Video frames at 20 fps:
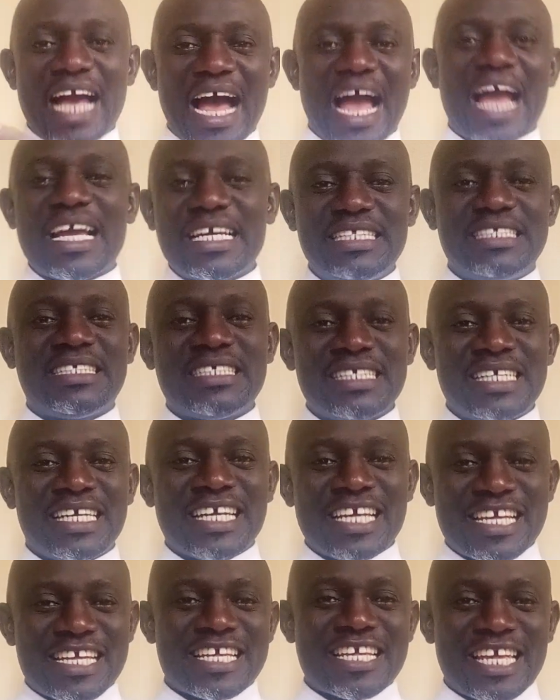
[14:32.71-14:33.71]
guide
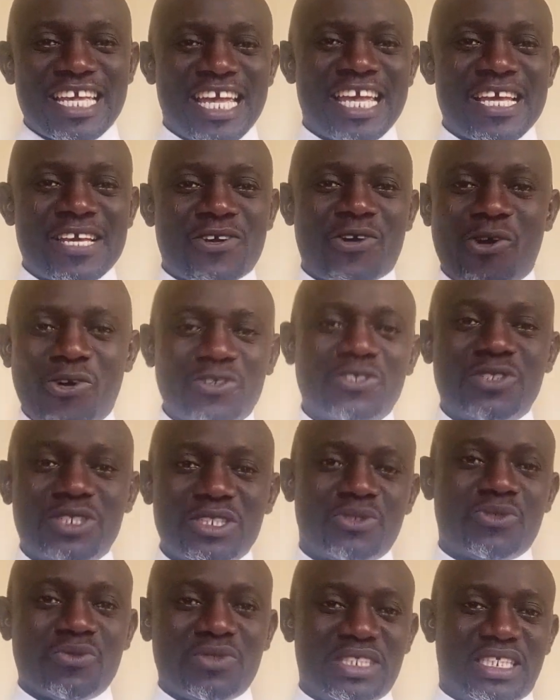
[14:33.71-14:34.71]
a
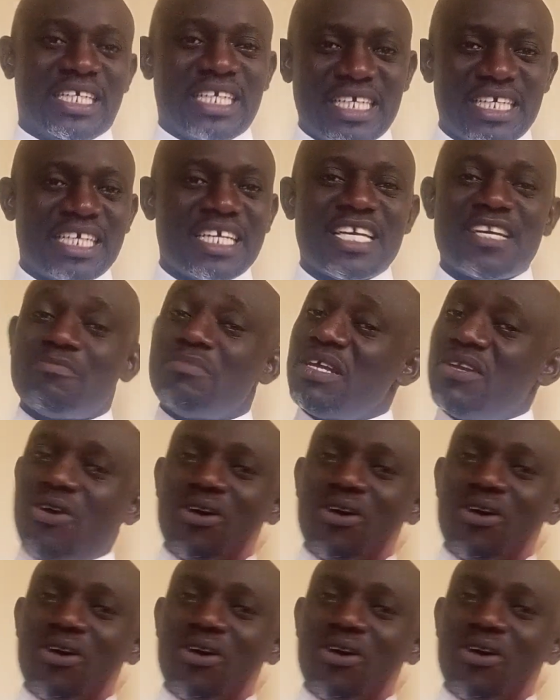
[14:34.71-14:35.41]
country today may